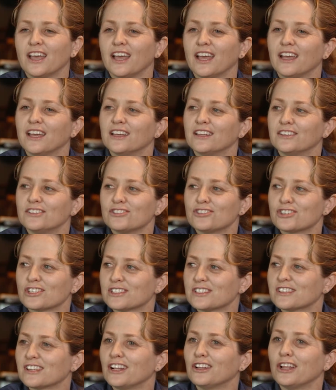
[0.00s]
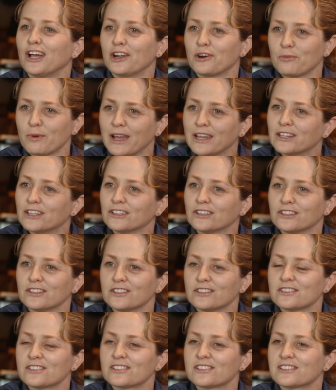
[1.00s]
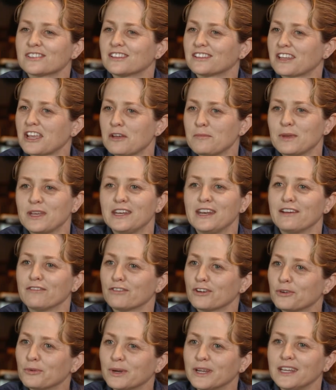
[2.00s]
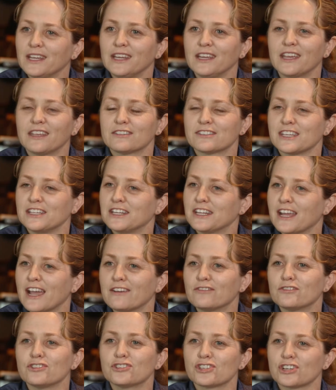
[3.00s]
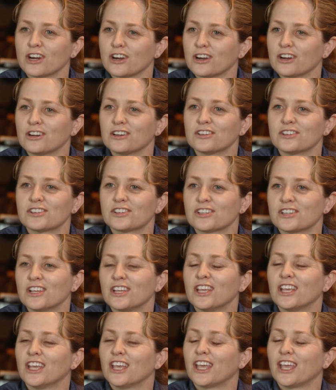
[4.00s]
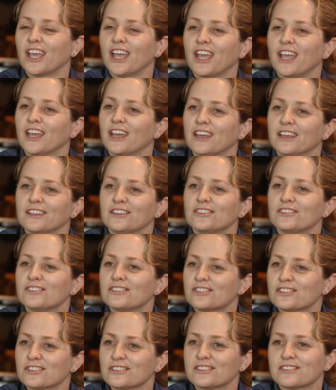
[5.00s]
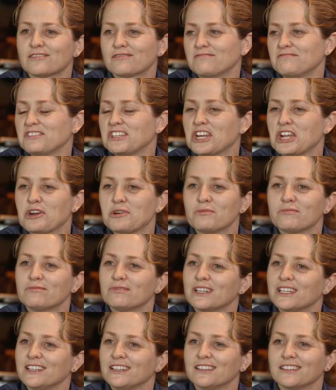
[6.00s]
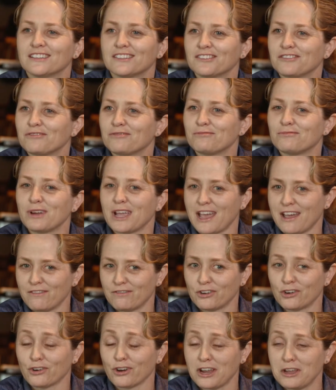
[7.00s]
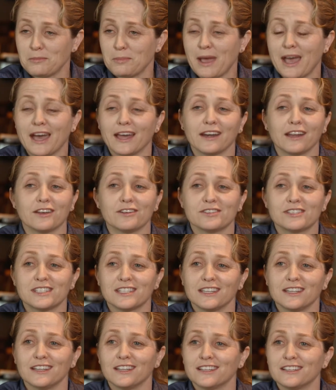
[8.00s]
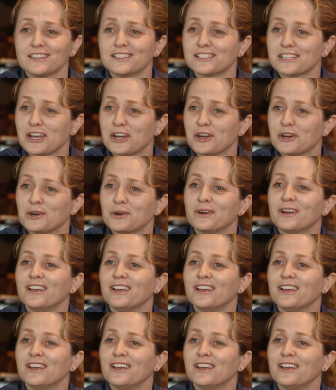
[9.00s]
and just a lot of regulars come in every week, Sunday after church, and just, you know, we we have a great patio seating, so